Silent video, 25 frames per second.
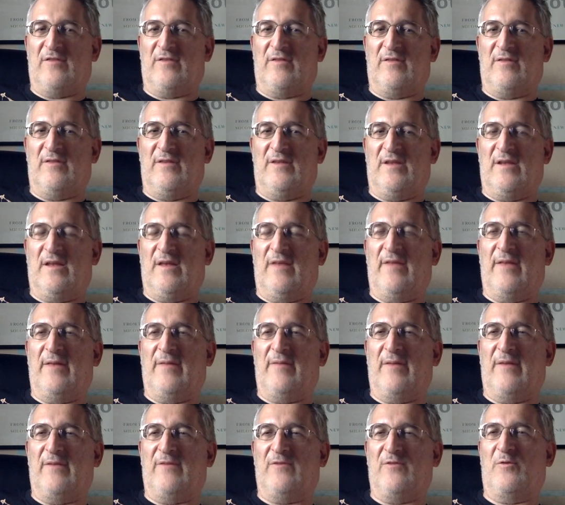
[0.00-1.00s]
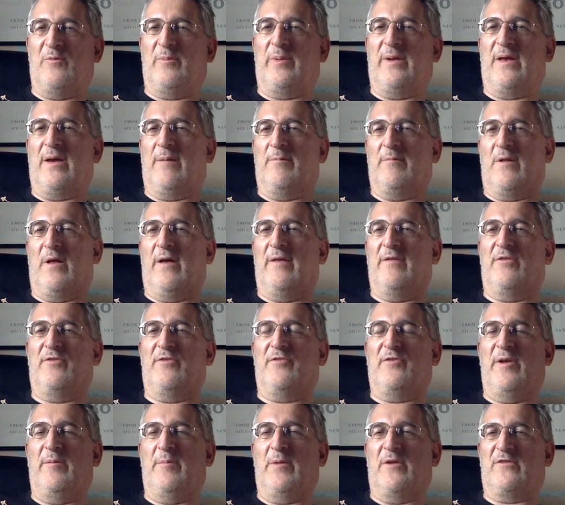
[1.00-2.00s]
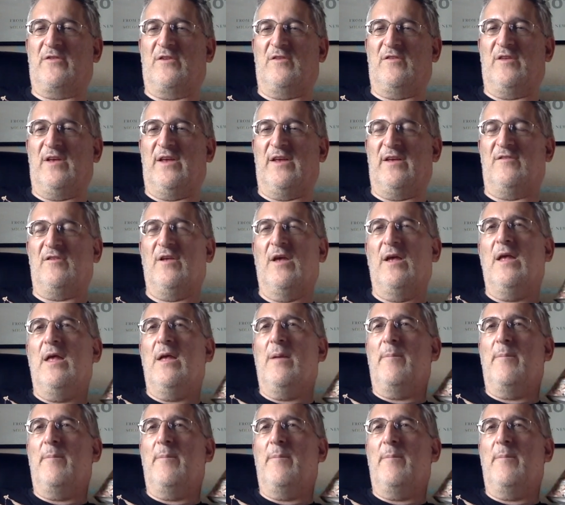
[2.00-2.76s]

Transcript: and you know they, they sort of become like the Three Musketeers.